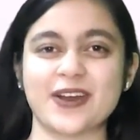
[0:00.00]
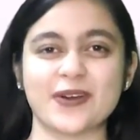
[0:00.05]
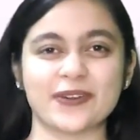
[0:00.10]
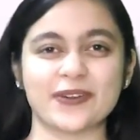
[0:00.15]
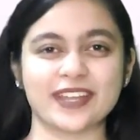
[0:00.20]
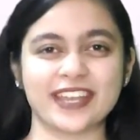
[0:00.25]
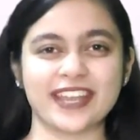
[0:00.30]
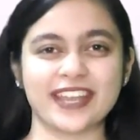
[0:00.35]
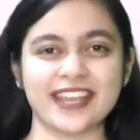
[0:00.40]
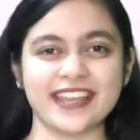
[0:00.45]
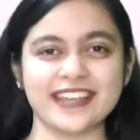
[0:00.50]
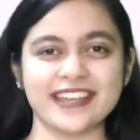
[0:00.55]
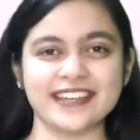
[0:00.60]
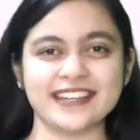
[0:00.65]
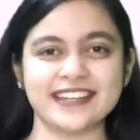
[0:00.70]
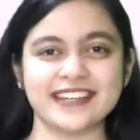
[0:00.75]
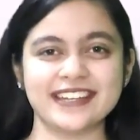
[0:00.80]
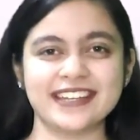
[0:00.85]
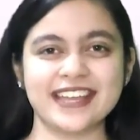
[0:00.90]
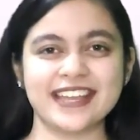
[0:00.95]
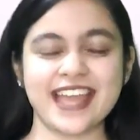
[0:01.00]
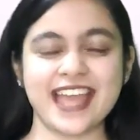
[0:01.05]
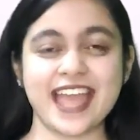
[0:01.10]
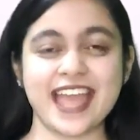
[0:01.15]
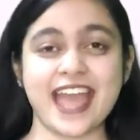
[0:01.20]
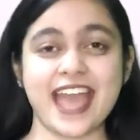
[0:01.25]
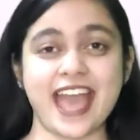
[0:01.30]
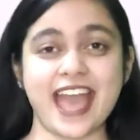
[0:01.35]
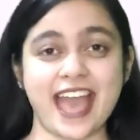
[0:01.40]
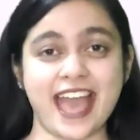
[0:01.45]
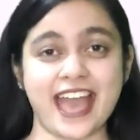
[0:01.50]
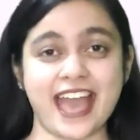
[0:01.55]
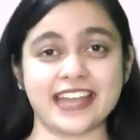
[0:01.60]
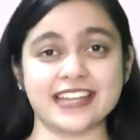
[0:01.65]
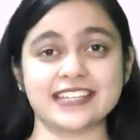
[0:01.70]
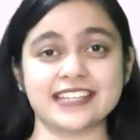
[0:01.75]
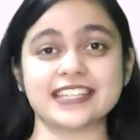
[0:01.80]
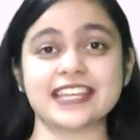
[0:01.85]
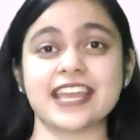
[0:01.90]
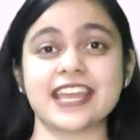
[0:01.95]
Okay?
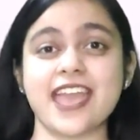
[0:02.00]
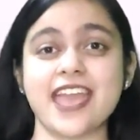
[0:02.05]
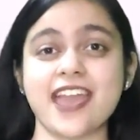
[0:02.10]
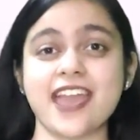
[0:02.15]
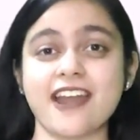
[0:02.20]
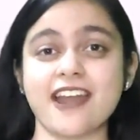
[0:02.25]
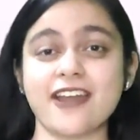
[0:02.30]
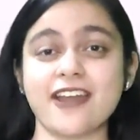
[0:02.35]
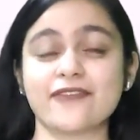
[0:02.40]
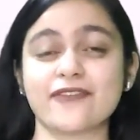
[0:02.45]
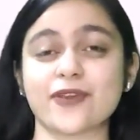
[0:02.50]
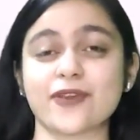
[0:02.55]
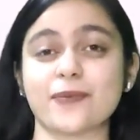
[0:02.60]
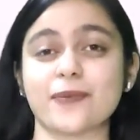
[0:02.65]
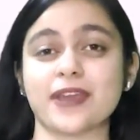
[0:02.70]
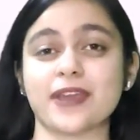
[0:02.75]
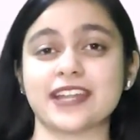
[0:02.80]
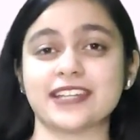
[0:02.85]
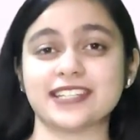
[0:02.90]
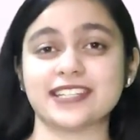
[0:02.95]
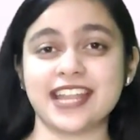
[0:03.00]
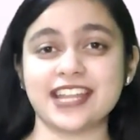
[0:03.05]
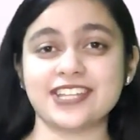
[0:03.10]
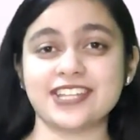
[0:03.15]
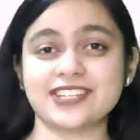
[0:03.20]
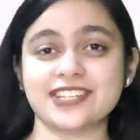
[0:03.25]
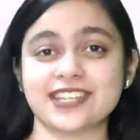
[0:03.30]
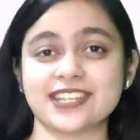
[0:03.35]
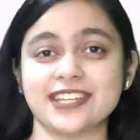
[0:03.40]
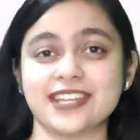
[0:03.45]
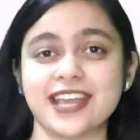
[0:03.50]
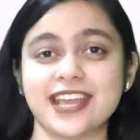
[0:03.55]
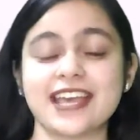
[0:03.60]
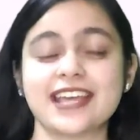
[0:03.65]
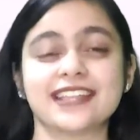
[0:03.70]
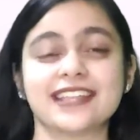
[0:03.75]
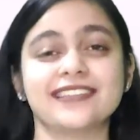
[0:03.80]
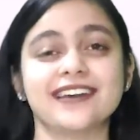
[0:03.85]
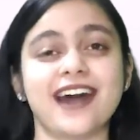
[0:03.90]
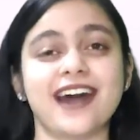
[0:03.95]
And here, if you pay attention,
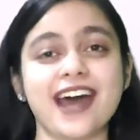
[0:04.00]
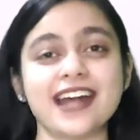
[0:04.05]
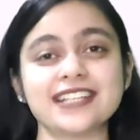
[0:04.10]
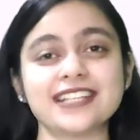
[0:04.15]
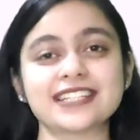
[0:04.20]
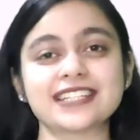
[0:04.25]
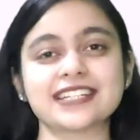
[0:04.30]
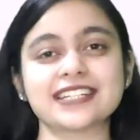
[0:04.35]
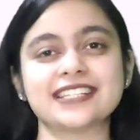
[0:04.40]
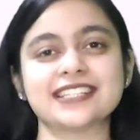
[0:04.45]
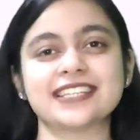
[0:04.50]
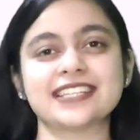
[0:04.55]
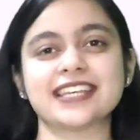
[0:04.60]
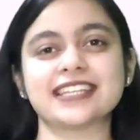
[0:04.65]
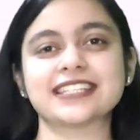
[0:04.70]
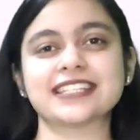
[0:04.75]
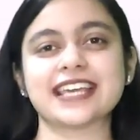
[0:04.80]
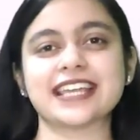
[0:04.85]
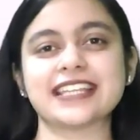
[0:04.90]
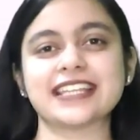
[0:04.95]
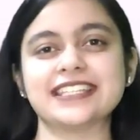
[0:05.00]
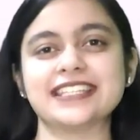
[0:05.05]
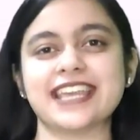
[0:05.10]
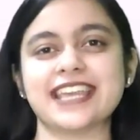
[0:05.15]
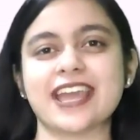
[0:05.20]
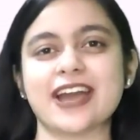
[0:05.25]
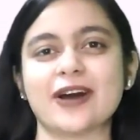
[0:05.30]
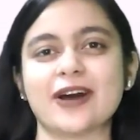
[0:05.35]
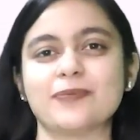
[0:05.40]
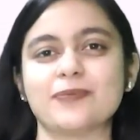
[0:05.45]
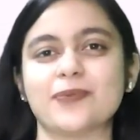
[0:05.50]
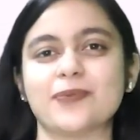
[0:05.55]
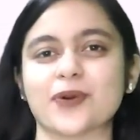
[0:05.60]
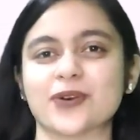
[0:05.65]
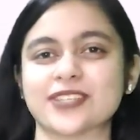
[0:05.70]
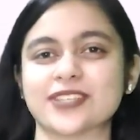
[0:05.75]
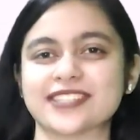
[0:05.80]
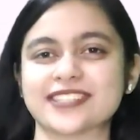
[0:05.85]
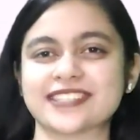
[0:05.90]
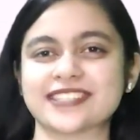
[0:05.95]
the article says der
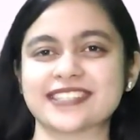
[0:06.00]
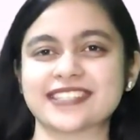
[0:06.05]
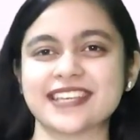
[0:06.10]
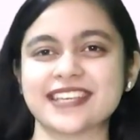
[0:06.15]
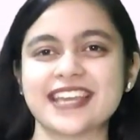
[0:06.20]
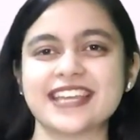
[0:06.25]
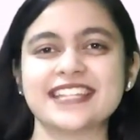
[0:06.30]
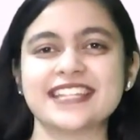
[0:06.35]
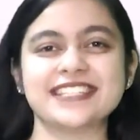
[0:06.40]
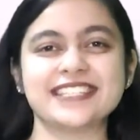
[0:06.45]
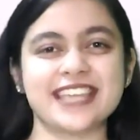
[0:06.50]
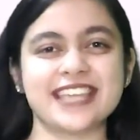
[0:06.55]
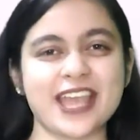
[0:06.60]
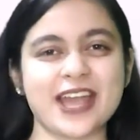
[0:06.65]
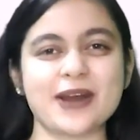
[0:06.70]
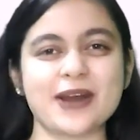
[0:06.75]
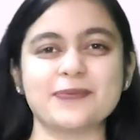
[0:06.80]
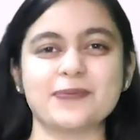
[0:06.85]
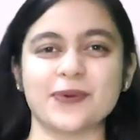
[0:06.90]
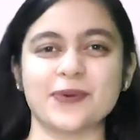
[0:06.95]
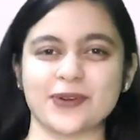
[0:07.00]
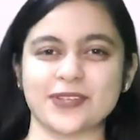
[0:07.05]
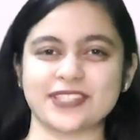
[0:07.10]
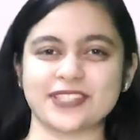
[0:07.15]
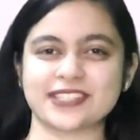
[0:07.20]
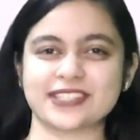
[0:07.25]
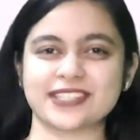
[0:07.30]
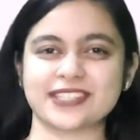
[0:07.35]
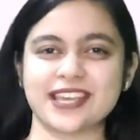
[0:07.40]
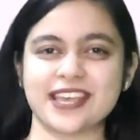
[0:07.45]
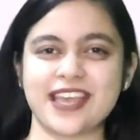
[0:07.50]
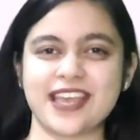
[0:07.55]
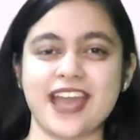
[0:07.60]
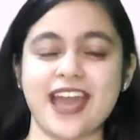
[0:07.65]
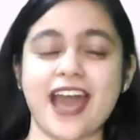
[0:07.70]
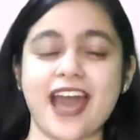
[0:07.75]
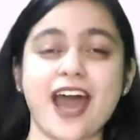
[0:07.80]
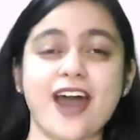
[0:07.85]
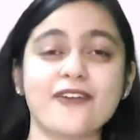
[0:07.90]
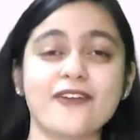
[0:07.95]
Bus. Der Bus.
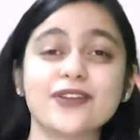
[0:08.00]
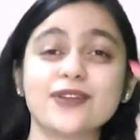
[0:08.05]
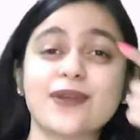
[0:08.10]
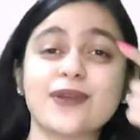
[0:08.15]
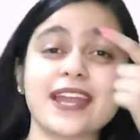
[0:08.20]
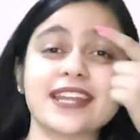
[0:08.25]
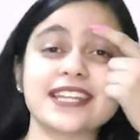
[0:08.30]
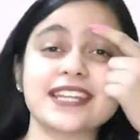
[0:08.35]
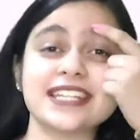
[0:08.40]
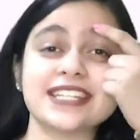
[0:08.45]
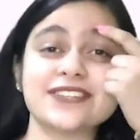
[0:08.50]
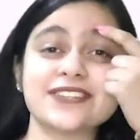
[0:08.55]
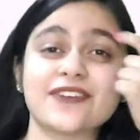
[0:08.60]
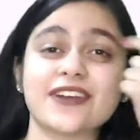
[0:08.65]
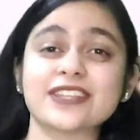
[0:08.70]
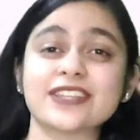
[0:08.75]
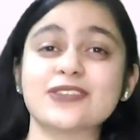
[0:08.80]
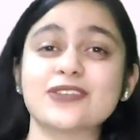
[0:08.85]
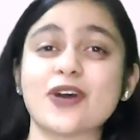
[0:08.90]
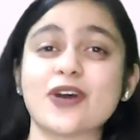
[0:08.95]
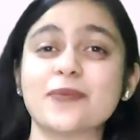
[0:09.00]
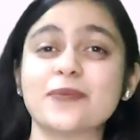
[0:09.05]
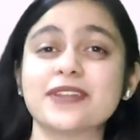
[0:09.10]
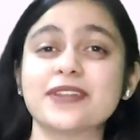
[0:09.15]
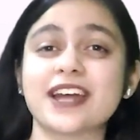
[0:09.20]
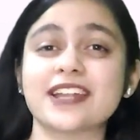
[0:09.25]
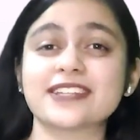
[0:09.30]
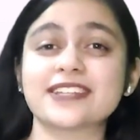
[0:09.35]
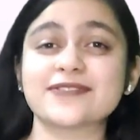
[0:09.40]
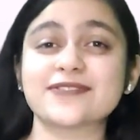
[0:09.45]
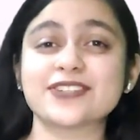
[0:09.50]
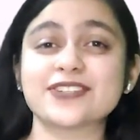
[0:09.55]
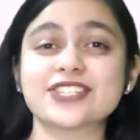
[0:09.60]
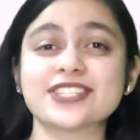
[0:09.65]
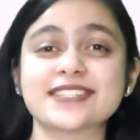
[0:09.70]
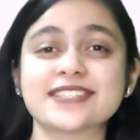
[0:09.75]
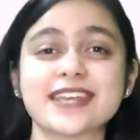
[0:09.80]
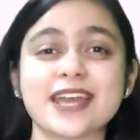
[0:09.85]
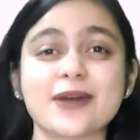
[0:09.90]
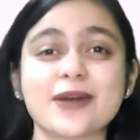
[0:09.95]
How will you identify the nominative which
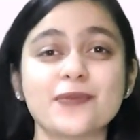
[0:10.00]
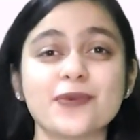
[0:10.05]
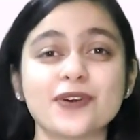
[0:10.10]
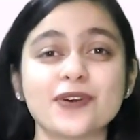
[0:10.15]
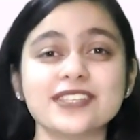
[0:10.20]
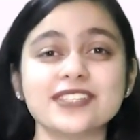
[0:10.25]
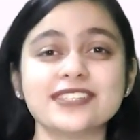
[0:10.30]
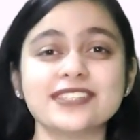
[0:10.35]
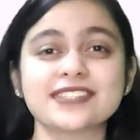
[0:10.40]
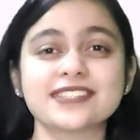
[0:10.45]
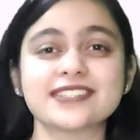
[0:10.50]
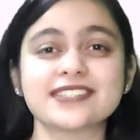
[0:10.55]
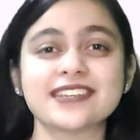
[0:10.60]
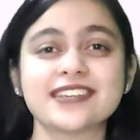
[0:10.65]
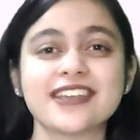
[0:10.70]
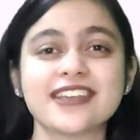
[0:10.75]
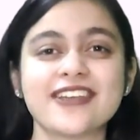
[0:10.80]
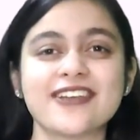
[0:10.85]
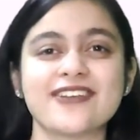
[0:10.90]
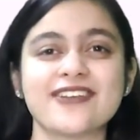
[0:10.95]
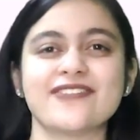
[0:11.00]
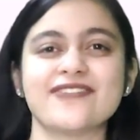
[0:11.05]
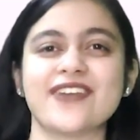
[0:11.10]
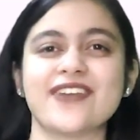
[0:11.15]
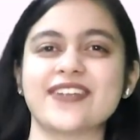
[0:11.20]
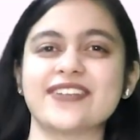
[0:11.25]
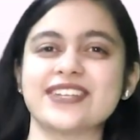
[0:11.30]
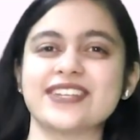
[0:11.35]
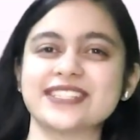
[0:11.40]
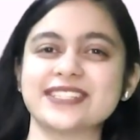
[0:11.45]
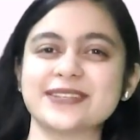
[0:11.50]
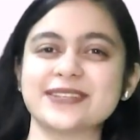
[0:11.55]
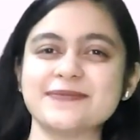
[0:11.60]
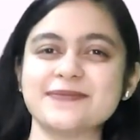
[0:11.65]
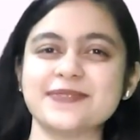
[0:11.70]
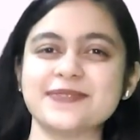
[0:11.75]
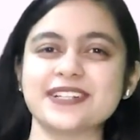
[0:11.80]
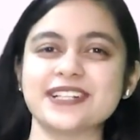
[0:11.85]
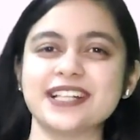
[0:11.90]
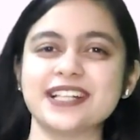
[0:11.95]
is der Bus? Very
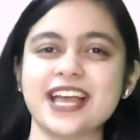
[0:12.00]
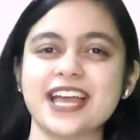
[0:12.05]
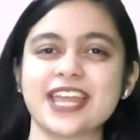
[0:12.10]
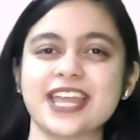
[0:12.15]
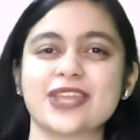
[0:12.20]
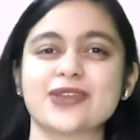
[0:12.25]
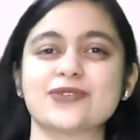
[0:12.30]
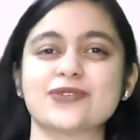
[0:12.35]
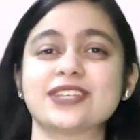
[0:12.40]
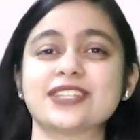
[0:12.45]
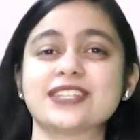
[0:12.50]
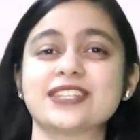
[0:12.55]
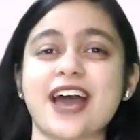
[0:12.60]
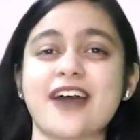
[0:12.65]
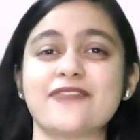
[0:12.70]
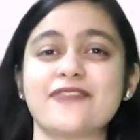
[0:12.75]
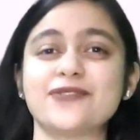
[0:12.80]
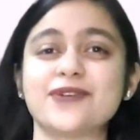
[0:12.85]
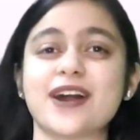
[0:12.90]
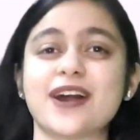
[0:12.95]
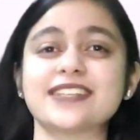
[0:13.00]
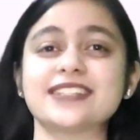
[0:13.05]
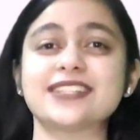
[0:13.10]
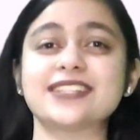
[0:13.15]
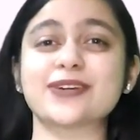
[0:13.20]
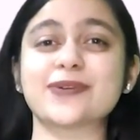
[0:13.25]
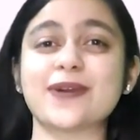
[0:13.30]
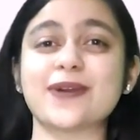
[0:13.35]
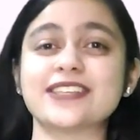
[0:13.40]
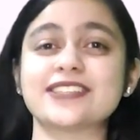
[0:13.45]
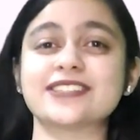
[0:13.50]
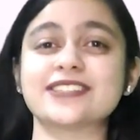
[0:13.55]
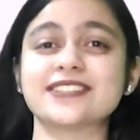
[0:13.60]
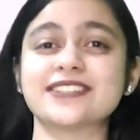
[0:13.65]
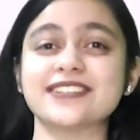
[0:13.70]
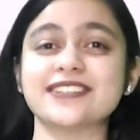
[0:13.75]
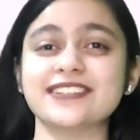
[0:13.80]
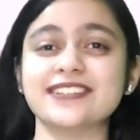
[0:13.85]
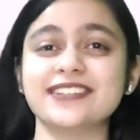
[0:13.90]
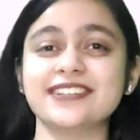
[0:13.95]
simple. You just have to ask the
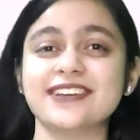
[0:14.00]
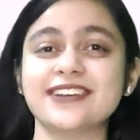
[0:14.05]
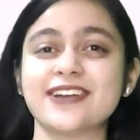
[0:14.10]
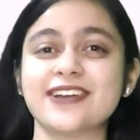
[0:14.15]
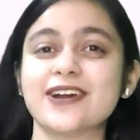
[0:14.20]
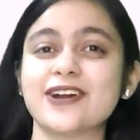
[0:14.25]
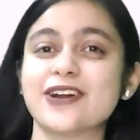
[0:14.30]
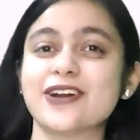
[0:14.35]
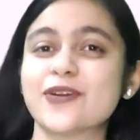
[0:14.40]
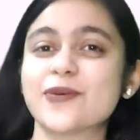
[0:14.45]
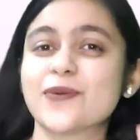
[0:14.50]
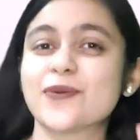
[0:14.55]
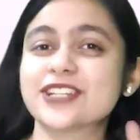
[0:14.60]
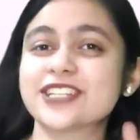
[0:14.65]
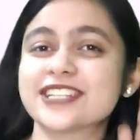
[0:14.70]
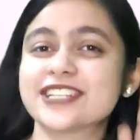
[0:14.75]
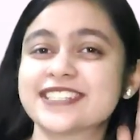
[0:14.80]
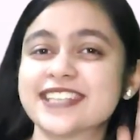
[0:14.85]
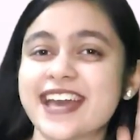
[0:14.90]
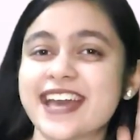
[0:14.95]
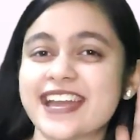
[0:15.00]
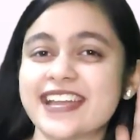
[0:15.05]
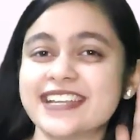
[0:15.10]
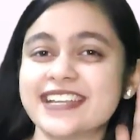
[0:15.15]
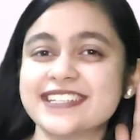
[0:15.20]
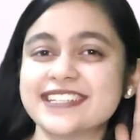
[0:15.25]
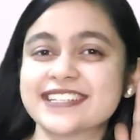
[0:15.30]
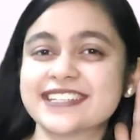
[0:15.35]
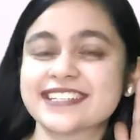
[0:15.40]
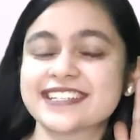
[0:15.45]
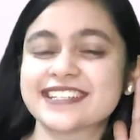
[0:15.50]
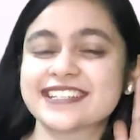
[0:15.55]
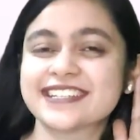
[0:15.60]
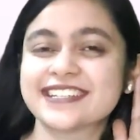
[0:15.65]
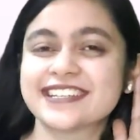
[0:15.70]
question. Which is that?